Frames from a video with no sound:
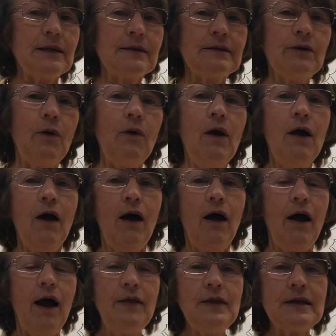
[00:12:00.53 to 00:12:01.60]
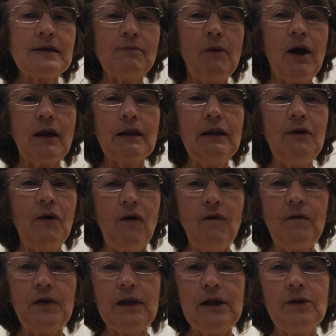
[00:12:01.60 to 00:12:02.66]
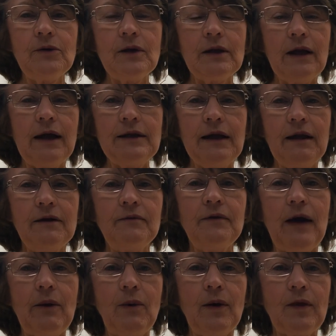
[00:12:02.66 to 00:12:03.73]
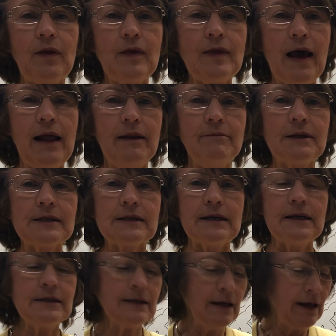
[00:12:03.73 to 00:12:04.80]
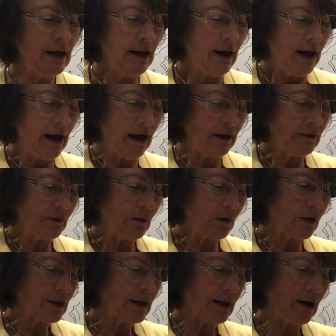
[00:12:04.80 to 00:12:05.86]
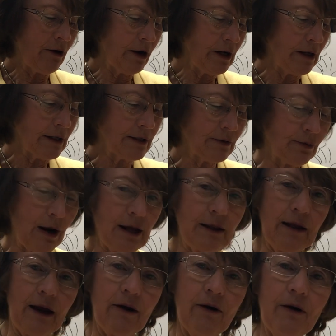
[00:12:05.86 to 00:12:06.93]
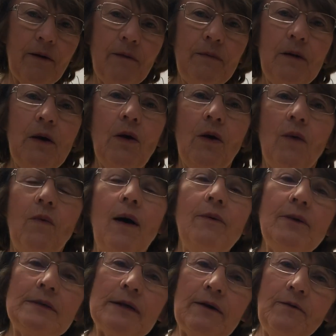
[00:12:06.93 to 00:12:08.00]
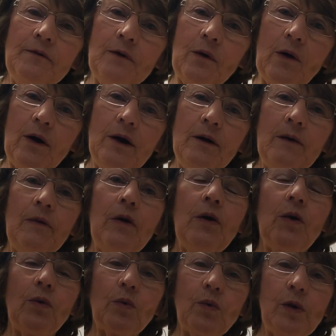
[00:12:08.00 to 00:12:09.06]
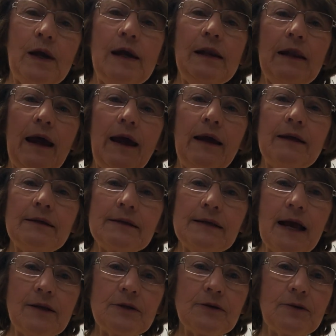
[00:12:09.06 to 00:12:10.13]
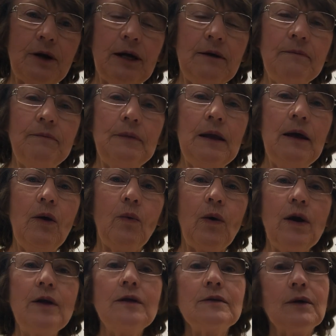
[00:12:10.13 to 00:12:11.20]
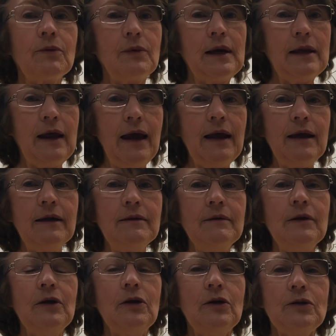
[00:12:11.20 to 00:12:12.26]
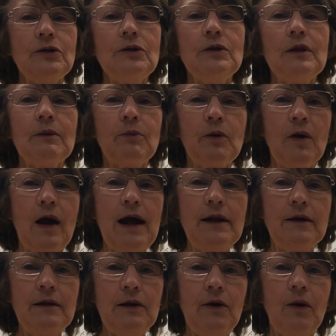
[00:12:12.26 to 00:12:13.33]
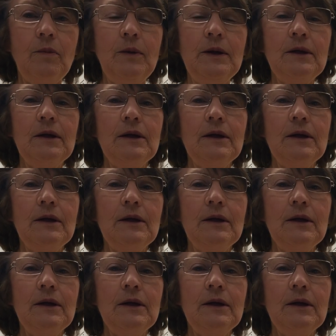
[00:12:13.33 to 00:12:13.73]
So on this model, hopefully you can identify where the thalamus is. And of course, there it is right there. What was it for? Relaying sensory. Where does it relay it? To the parietal lobe.